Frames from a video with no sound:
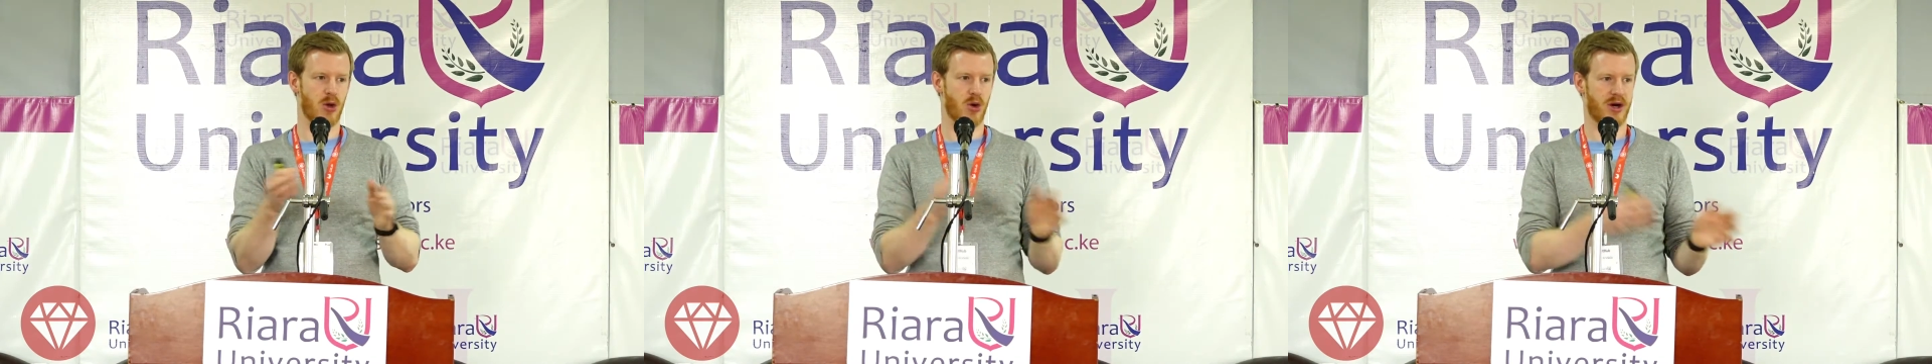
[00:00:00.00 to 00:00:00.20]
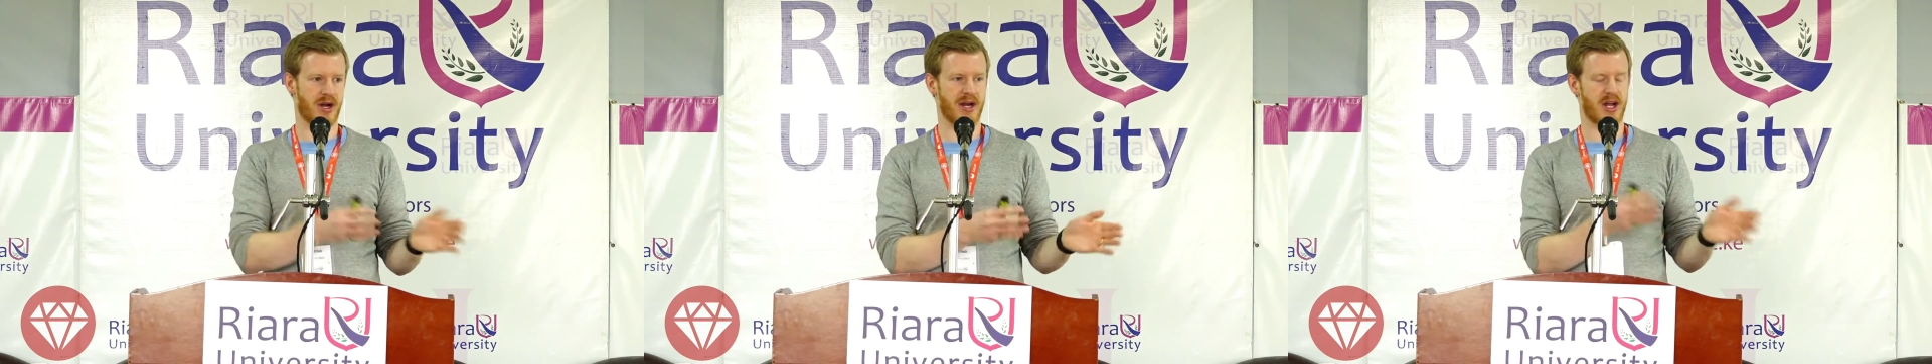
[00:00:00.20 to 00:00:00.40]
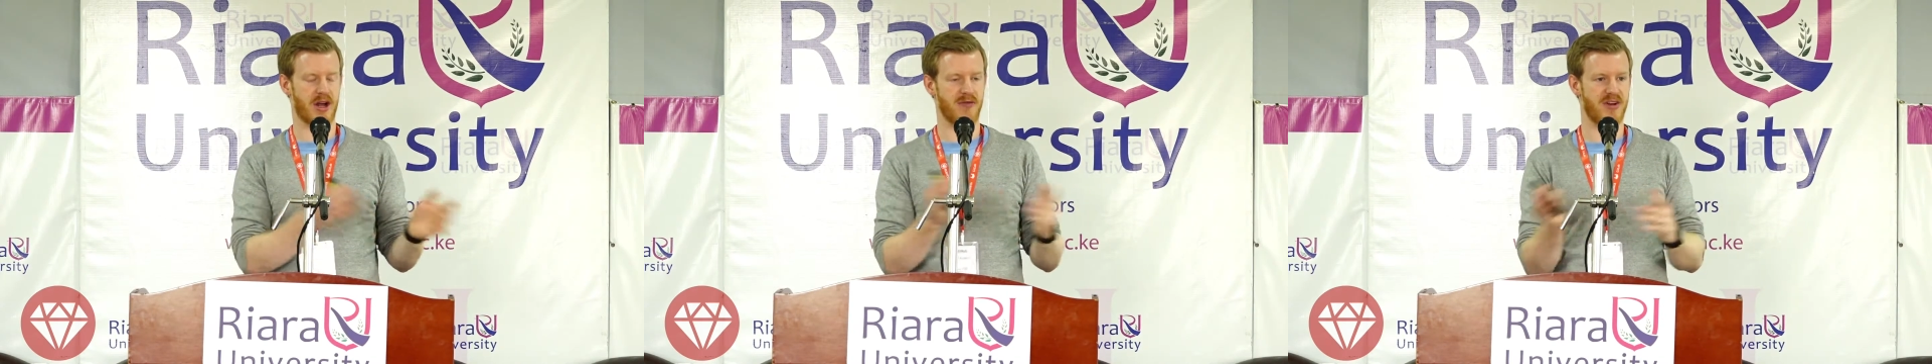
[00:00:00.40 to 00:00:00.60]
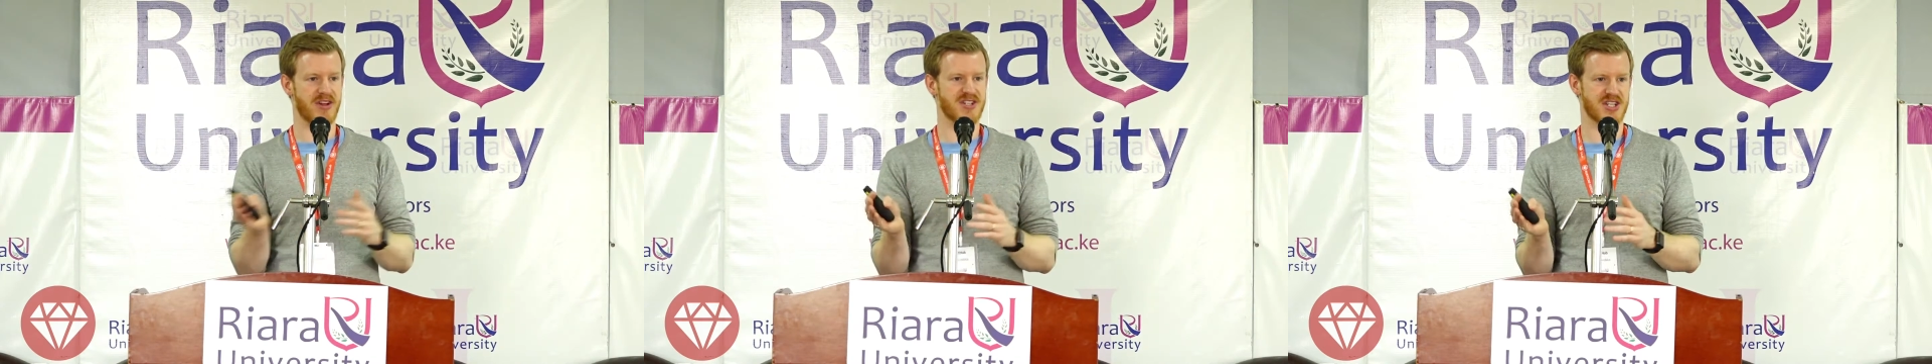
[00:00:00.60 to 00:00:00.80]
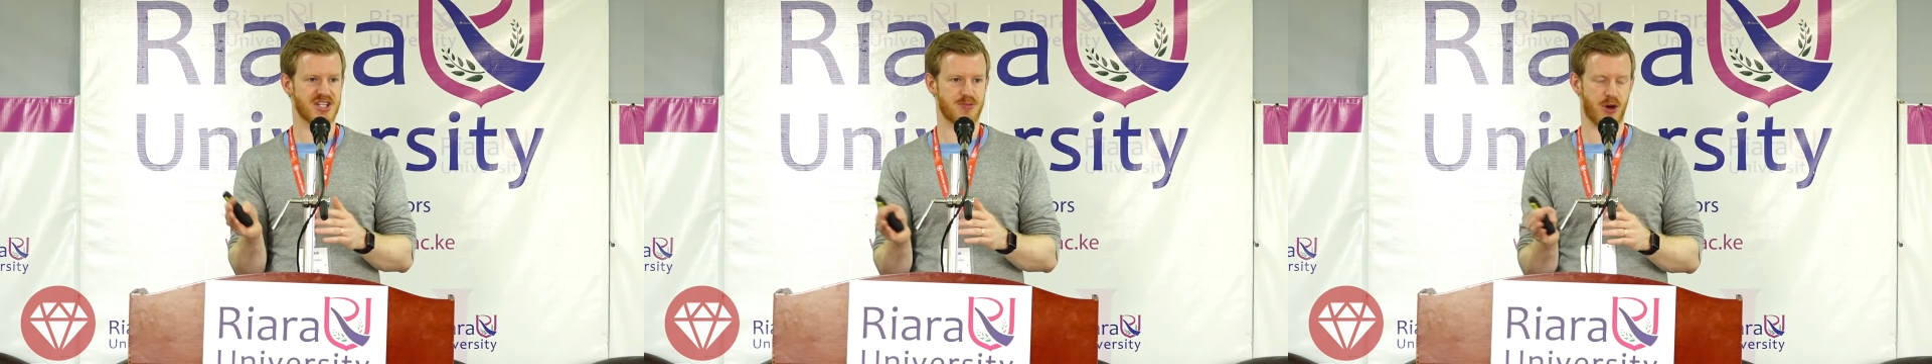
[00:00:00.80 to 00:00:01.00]
or kind of
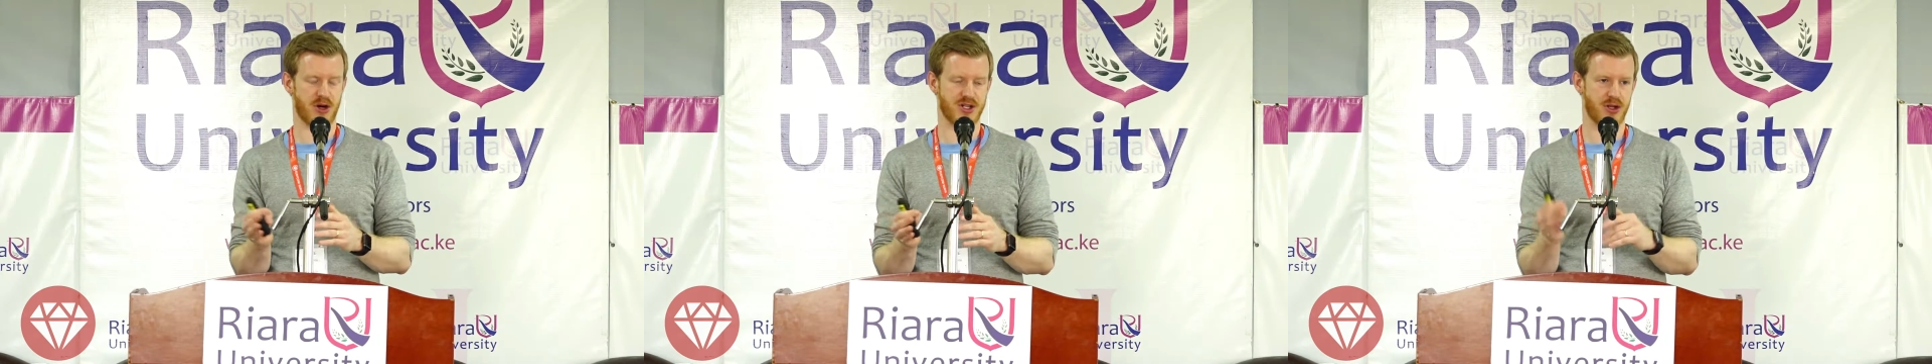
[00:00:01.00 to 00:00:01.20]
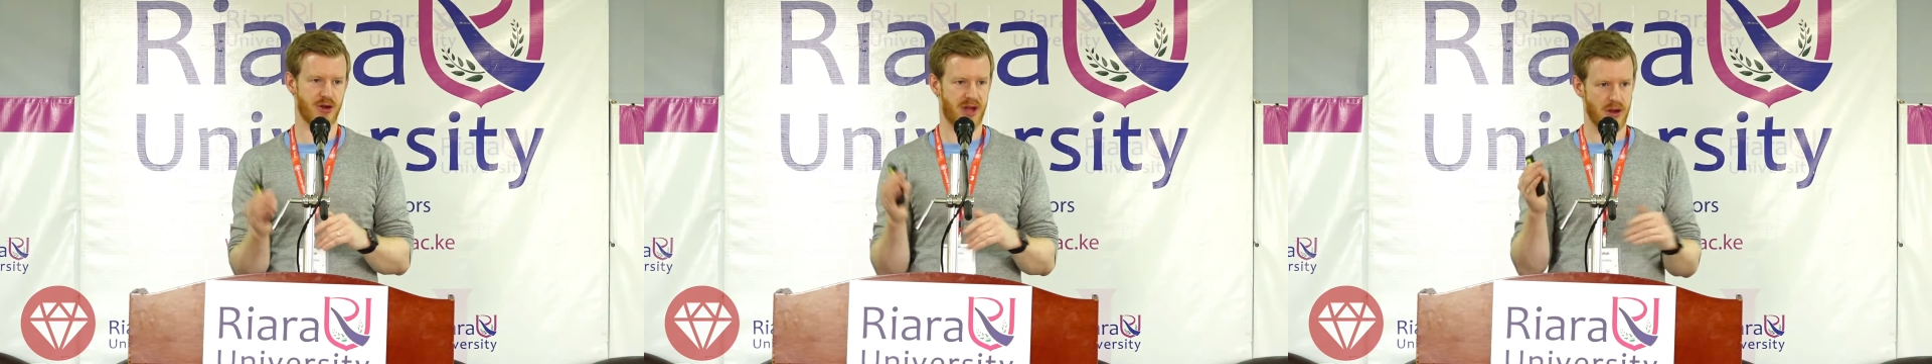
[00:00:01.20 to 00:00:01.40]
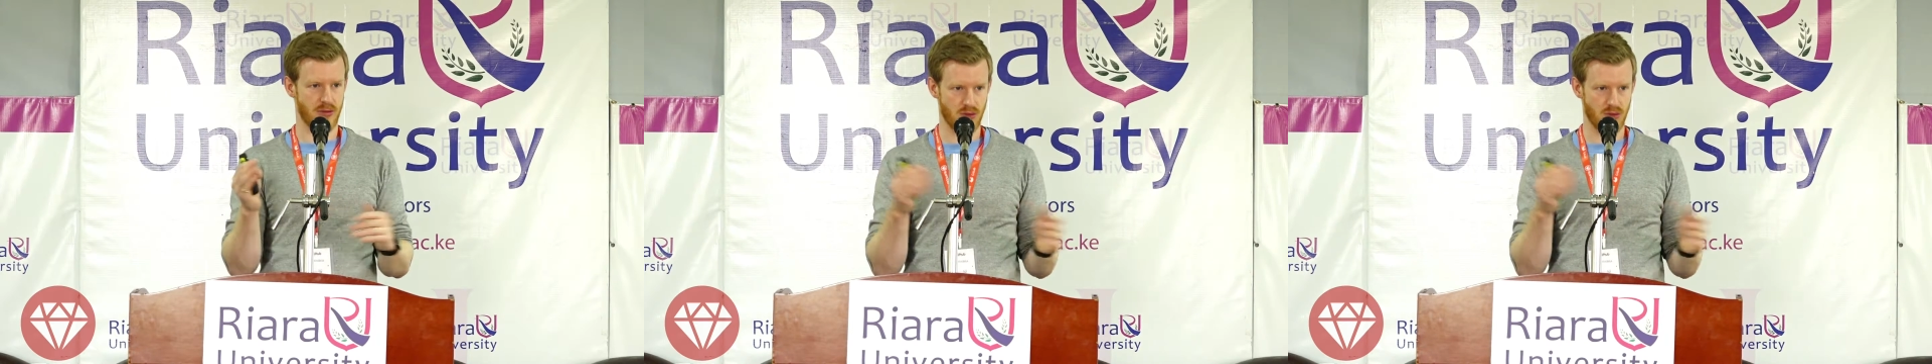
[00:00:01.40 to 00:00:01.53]
convince this person, okay,